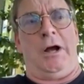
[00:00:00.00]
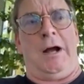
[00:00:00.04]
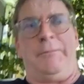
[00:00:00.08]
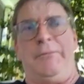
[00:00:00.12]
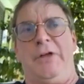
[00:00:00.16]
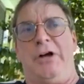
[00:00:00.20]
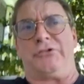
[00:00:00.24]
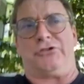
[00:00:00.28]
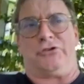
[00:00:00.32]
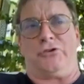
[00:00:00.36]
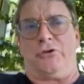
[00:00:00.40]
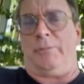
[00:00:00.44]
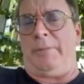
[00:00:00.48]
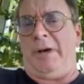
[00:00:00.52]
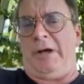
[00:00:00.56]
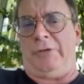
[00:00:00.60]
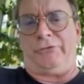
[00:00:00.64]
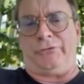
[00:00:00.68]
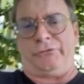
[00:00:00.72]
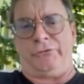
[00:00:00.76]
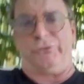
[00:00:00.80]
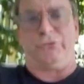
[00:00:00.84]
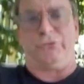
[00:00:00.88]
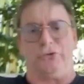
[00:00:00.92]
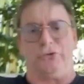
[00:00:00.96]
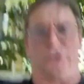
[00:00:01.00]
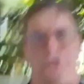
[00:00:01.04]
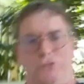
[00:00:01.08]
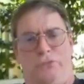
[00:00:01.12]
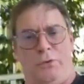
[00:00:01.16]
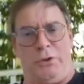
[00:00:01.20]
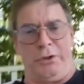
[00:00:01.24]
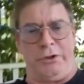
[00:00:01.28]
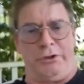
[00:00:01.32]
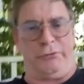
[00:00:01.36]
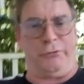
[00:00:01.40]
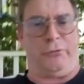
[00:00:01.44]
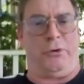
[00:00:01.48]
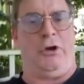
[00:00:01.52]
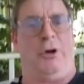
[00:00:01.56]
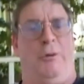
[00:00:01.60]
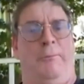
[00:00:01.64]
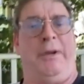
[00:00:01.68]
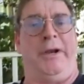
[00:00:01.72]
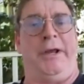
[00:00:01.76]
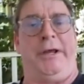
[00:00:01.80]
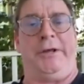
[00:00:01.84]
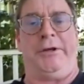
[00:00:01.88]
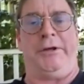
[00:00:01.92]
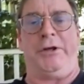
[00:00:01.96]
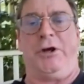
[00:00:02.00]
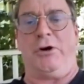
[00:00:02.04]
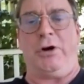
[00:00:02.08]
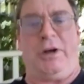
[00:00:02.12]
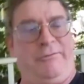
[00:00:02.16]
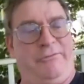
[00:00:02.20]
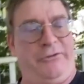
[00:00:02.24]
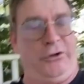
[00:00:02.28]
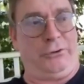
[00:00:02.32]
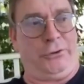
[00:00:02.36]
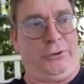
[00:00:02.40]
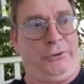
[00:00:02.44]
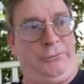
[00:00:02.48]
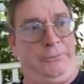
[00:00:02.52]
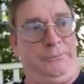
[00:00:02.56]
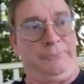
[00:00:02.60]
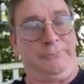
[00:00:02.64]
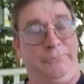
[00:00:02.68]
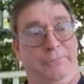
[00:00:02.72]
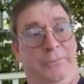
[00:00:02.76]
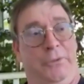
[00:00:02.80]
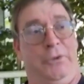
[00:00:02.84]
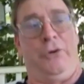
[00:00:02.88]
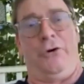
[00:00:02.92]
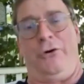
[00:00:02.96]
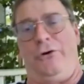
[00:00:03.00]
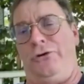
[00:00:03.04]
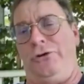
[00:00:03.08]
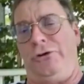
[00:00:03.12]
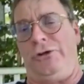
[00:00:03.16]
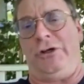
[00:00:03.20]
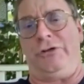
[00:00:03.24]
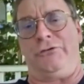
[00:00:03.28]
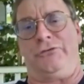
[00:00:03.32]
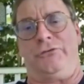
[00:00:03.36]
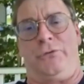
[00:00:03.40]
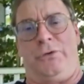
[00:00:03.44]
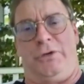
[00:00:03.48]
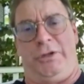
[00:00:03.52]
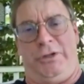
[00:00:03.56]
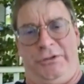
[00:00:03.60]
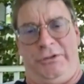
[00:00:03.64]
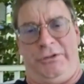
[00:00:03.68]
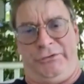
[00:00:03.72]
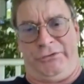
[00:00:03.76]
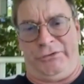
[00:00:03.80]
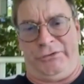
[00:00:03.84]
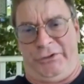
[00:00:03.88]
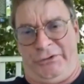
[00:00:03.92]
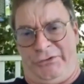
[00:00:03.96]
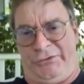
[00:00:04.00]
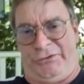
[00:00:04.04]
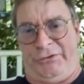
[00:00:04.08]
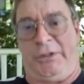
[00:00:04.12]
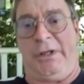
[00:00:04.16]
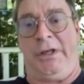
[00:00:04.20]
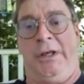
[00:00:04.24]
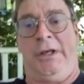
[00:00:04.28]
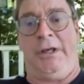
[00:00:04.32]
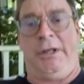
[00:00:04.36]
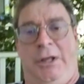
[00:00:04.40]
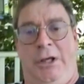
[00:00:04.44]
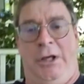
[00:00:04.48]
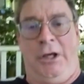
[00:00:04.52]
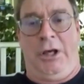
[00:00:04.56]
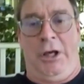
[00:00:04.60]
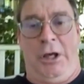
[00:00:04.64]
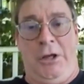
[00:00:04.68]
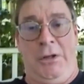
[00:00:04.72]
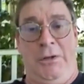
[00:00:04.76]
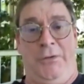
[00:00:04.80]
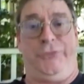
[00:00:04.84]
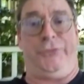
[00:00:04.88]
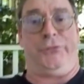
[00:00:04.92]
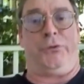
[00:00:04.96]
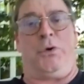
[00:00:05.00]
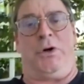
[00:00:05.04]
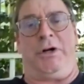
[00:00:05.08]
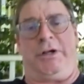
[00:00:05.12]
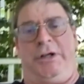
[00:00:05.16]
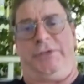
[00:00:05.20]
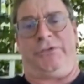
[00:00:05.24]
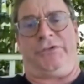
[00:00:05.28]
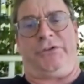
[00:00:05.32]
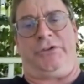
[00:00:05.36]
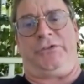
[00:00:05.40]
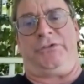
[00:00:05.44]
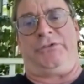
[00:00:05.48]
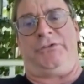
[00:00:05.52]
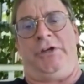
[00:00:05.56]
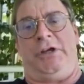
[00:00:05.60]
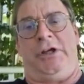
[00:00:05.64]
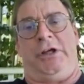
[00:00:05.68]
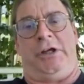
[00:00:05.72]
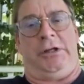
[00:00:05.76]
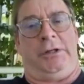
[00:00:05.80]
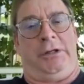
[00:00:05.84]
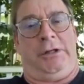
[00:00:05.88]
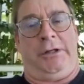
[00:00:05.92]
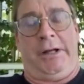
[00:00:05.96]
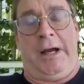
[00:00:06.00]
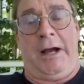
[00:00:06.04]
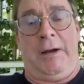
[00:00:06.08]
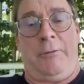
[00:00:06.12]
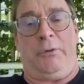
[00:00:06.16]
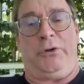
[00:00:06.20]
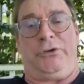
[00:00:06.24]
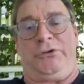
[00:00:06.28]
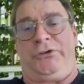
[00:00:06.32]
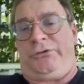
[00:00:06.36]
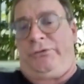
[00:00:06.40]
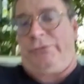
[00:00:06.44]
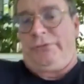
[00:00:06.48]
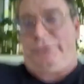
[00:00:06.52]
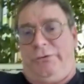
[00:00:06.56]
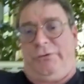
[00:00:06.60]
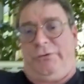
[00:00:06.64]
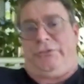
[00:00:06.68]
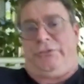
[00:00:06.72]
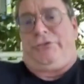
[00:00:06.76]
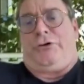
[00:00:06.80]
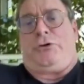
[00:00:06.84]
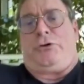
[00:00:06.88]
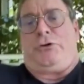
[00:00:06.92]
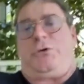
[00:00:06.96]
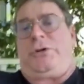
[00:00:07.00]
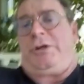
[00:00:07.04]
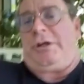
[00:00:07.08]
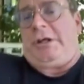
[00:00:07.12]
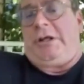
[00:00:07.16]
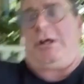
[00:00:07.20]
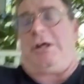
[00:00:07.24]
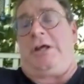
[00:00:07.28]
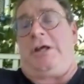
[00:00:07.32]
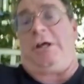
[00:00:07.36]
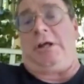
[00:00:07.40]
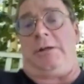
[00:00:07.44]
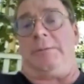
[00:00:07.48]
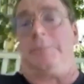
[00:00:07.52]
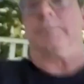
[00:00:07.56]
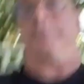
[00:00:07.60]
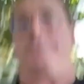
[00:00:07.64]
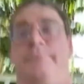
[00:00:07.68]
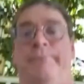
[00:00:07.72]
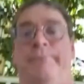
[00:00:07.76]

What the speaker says: I'm not sure about 2012, but I know I voted early in 2016, and I would do it again.